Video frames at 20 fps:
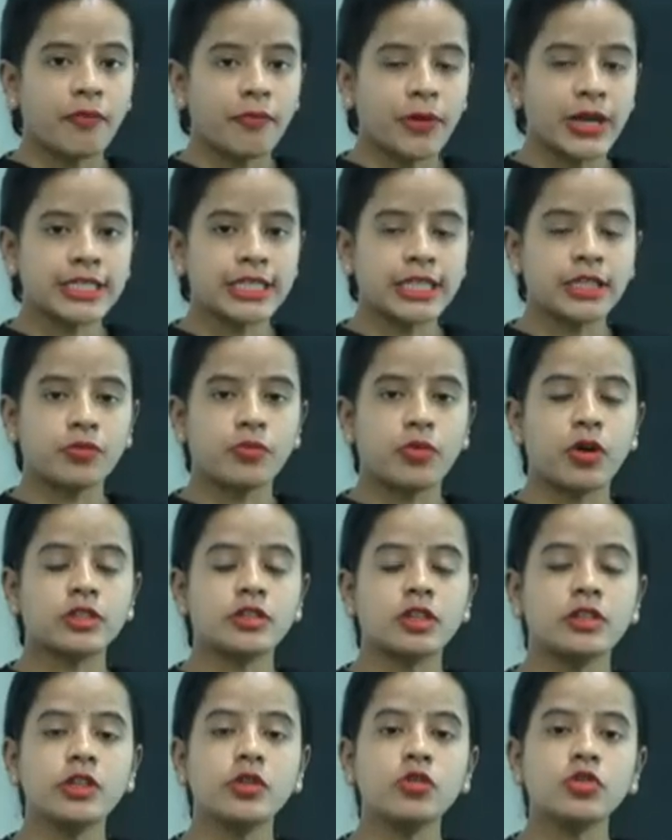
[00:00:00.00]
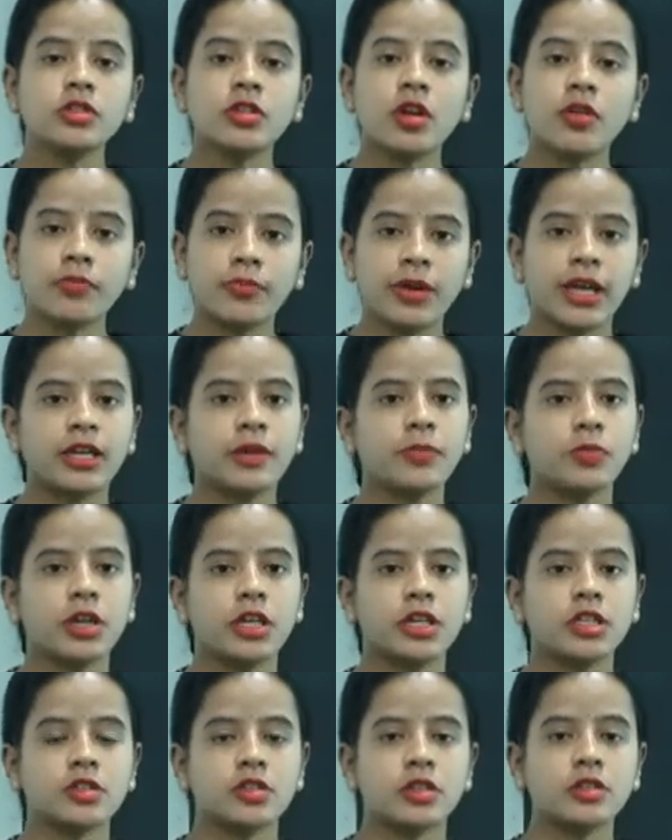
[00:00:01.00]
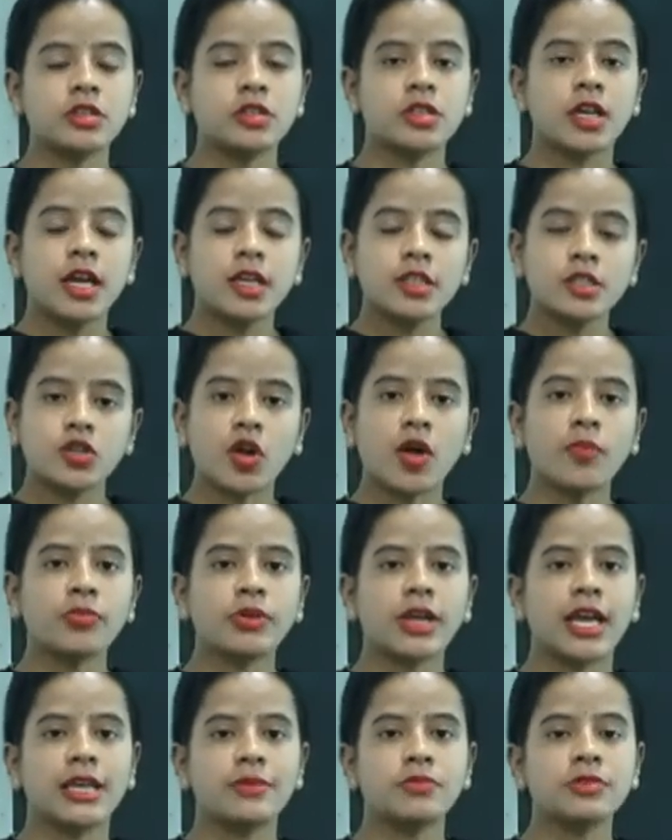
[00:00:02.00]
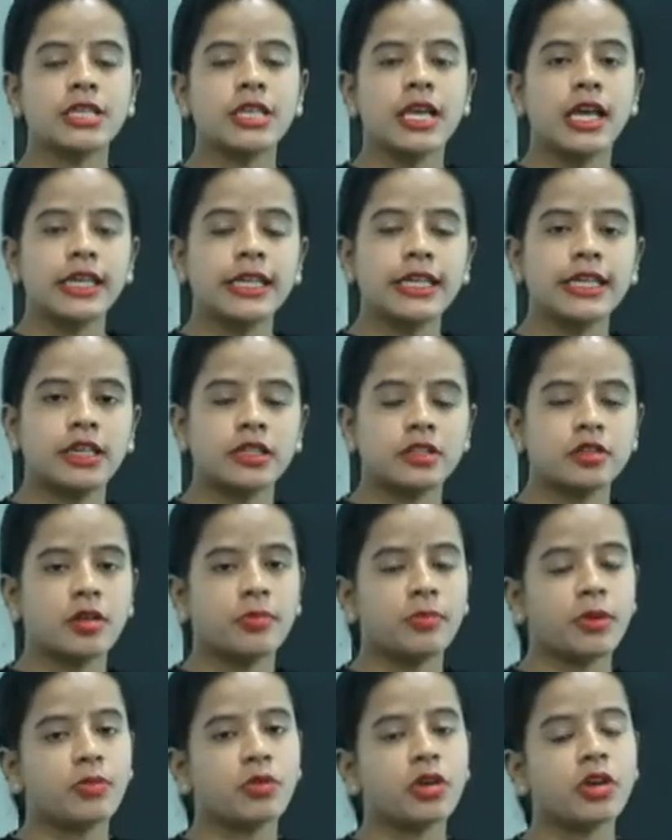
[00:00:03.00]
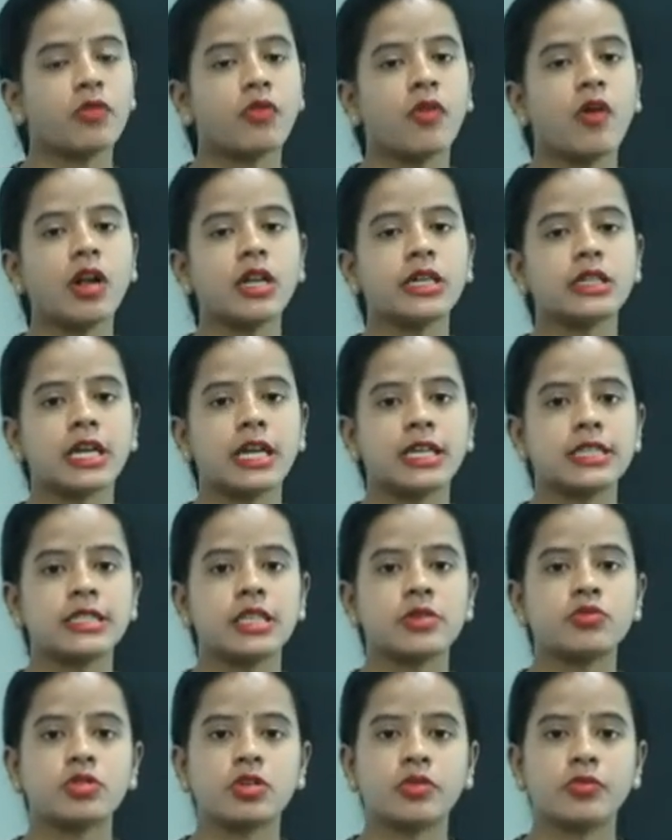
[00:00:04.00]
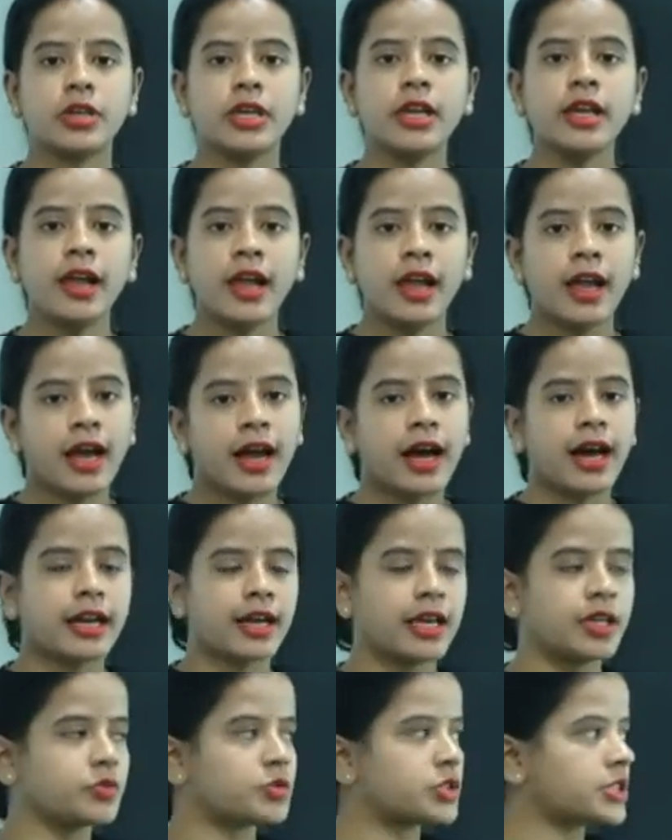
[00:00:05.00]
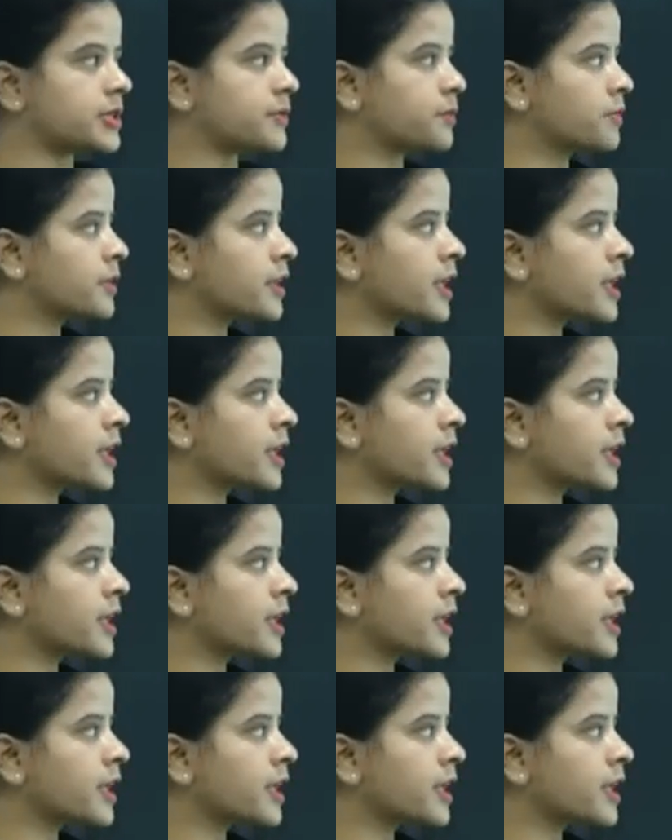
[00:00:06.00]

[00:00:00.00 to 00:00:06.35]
fetching for the new job manipulations, sometimes here the memory fault concept to be arrives.